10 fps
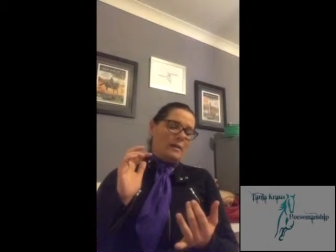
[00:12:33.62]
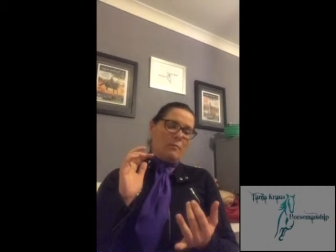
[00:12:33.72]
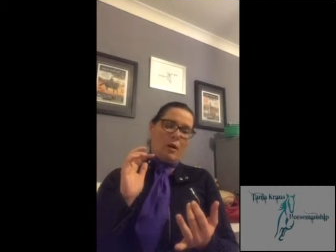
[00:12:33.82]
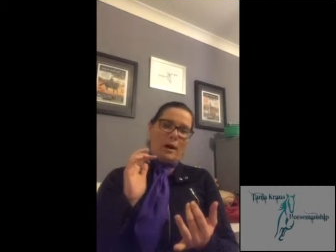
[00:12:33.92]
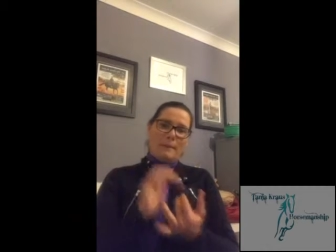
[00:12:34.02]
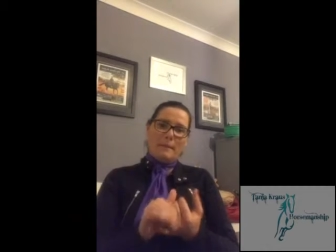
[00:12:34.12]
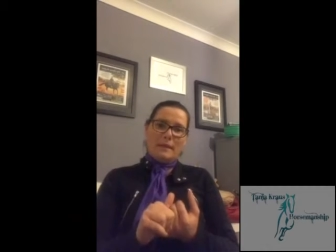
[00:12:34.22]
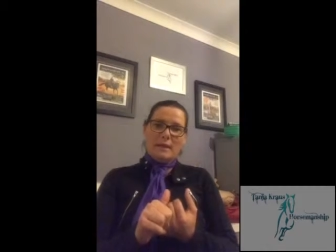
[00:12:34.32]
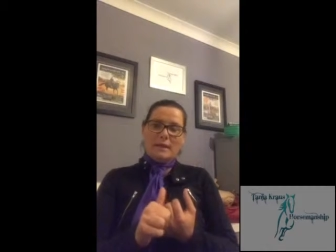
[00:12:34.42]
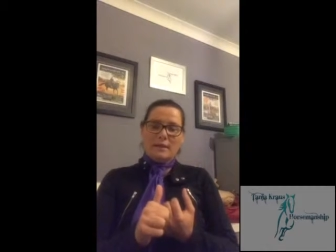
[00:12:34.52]
It might
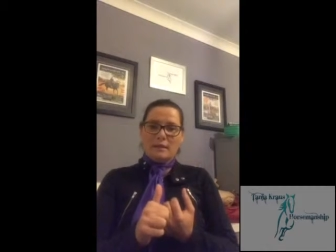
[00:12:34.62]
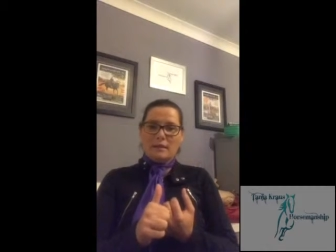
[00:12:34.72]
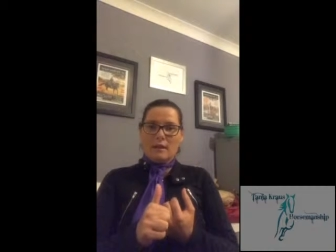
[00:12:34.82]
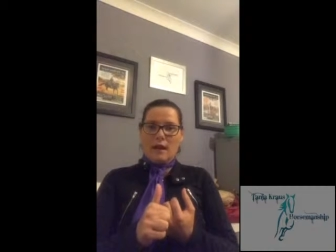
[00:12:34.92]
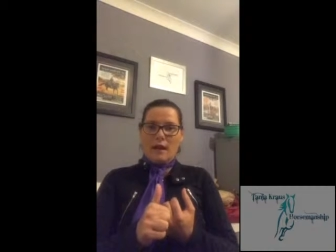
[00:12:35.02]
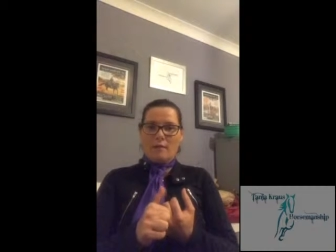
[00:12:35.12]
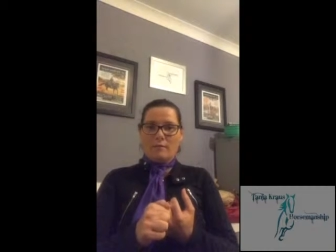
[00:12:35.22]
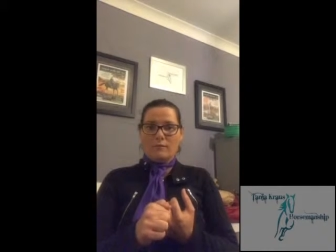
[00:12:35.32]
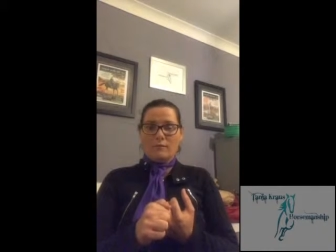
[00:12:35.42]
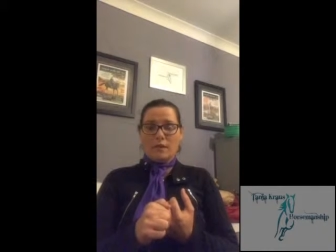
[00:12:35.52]
mean
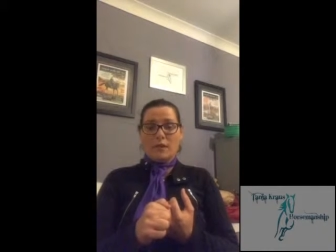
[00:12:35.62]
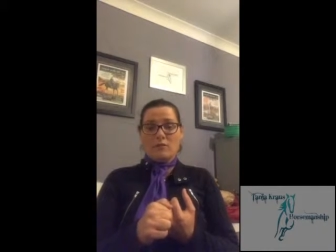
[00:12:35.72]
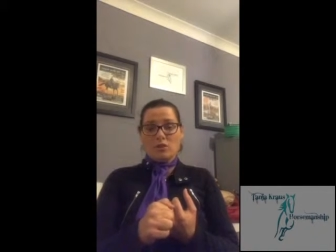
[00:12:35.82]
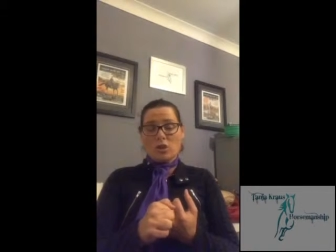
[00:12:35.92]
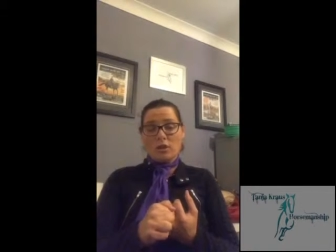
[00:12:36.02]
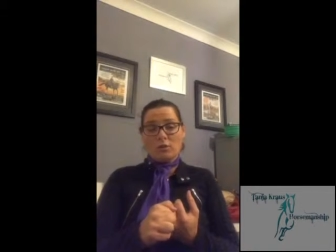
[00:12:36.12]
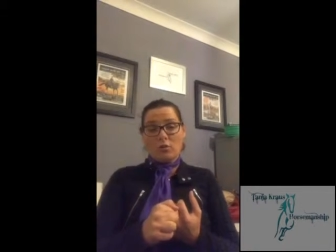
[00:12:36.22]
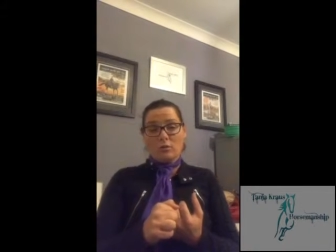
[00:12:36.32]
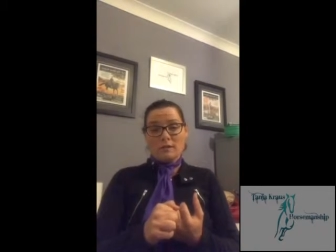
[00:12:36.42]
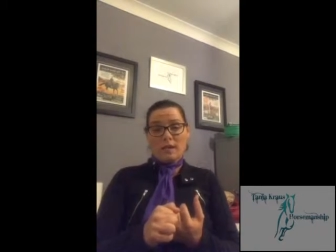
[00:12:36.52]
even turning the
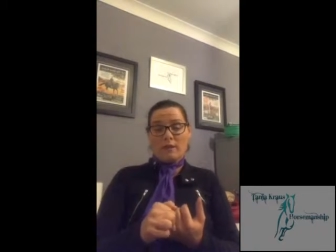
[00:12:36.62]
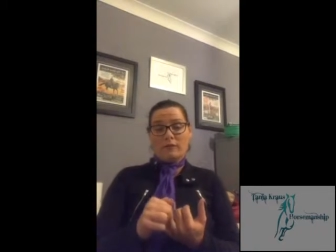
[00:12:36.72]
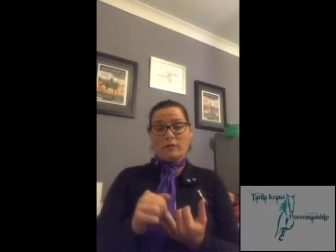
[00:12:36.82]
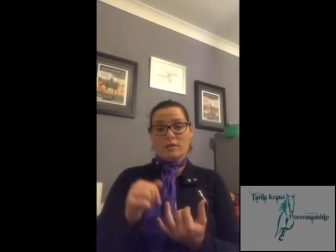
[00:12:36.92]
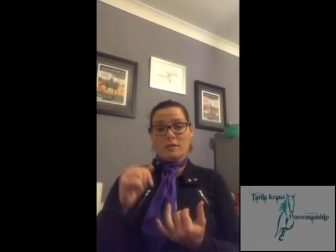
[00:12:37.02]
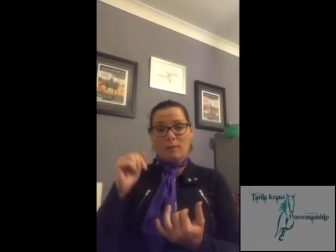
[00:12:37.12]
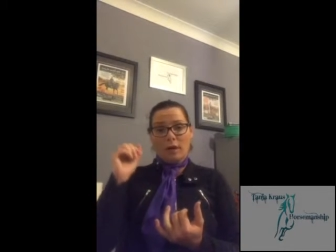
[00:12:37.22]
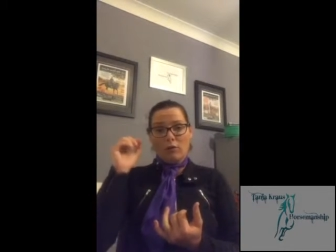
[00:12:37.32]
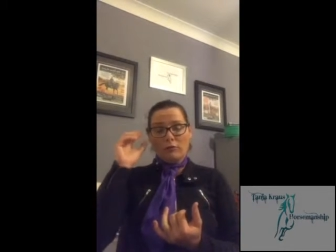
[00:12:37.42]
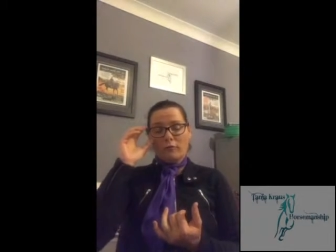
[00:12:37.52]
horse out for a
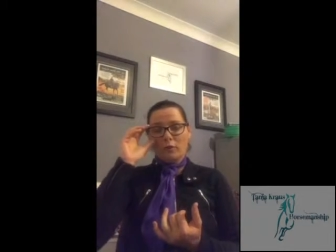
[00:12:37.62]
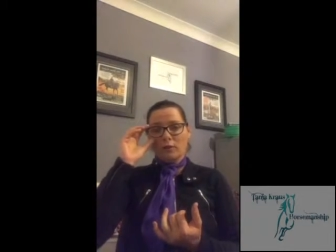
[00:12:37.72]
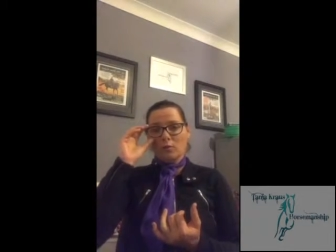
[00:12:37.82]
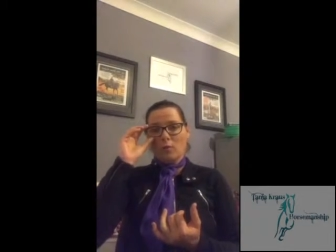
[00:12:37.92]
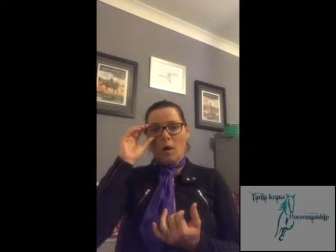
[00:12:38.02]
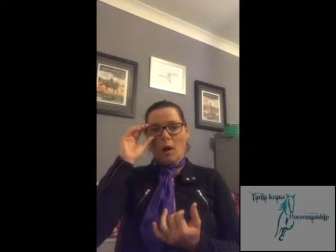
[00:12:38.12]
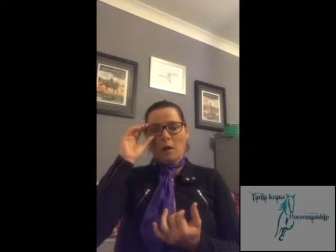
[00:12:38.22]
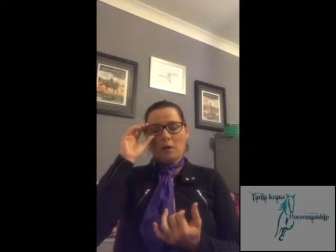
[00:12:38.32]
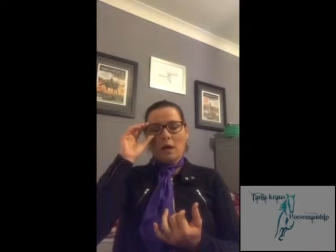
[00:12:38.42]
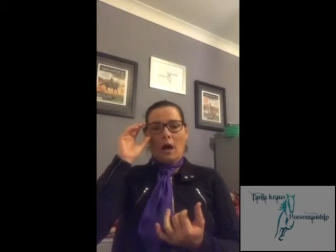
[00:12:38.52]
spell for a little
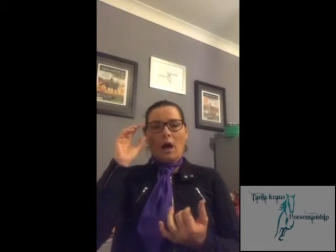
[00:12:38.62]
while.